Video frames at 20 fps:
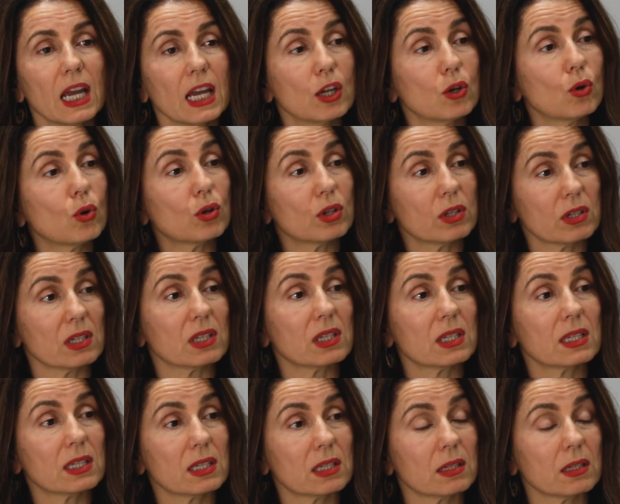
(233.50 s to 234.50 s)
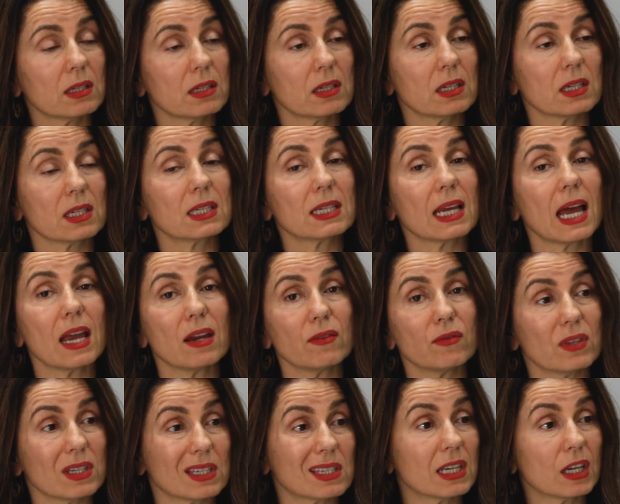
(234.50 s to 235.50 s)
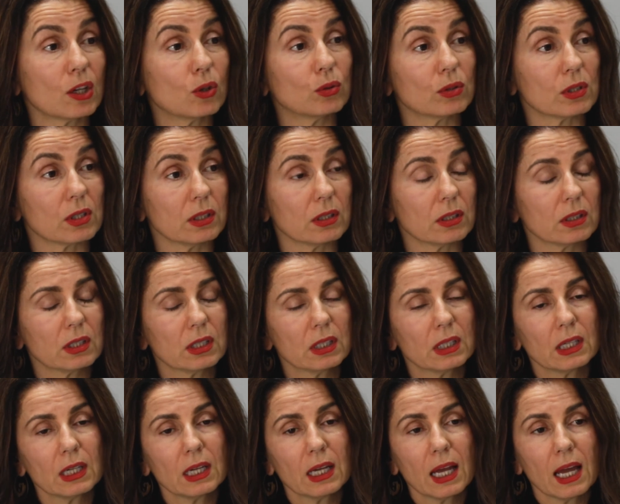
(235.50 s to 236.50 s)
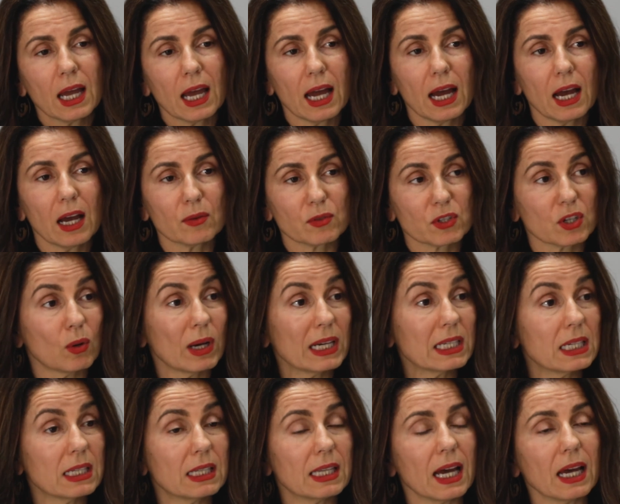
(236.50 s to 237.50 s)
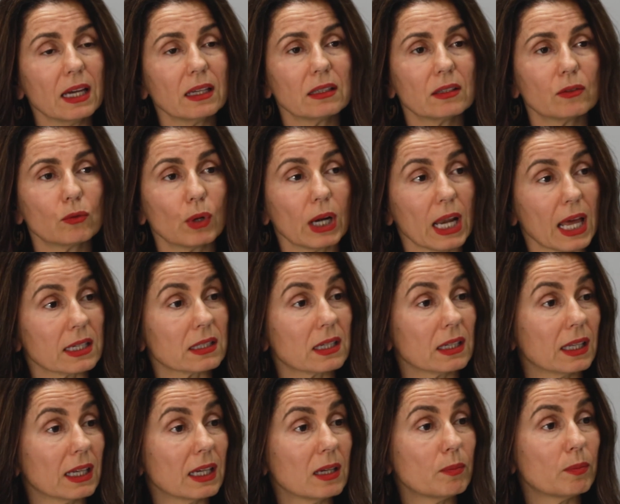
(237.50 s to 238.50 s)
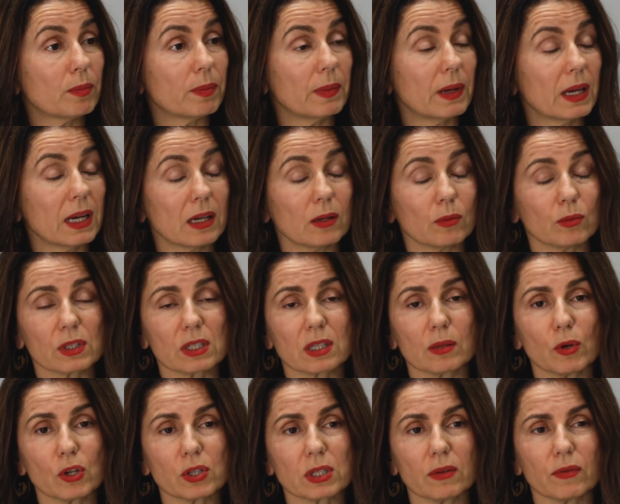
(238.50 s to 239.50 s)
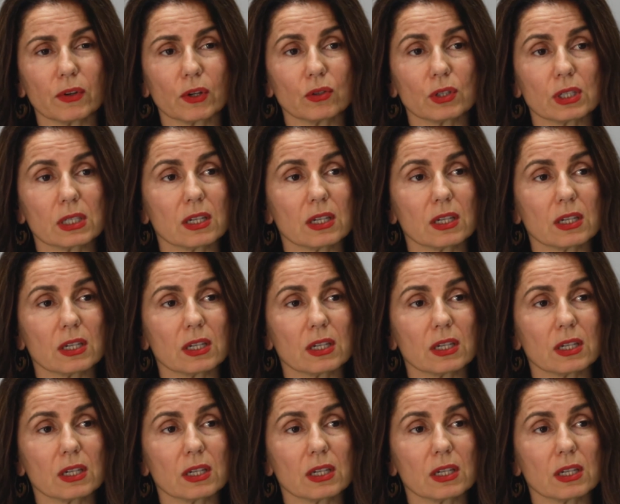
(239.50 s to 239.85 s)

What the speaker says: in order to save the singleton. So I did that reluctantly, and it was the most difficult